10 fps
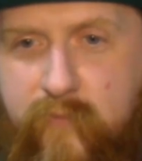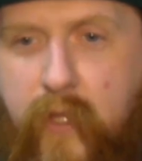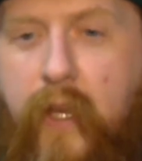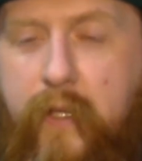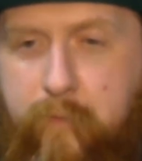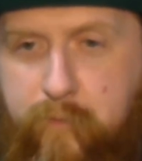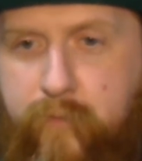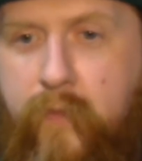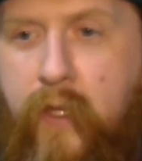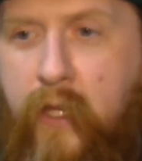Got it.
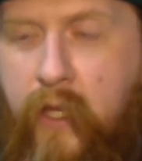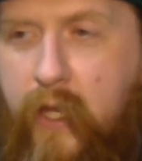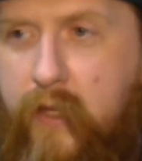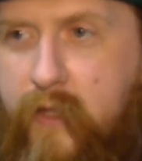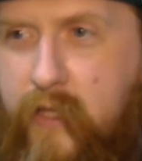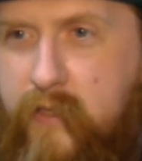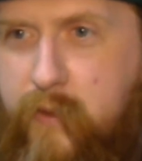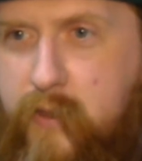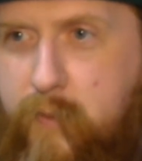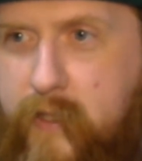And that's
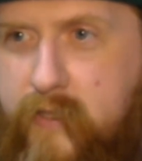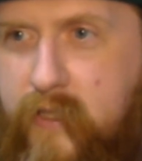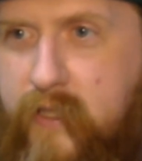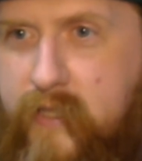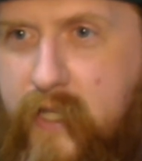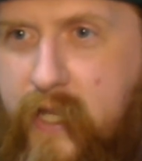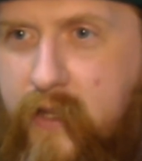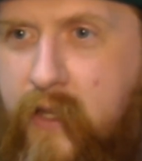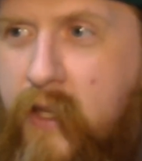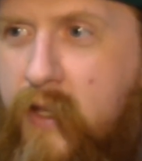just basically
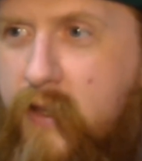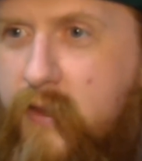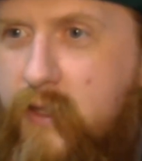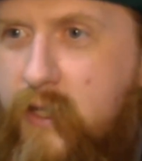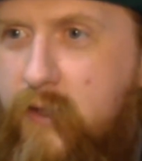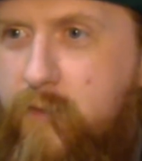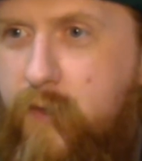saying that if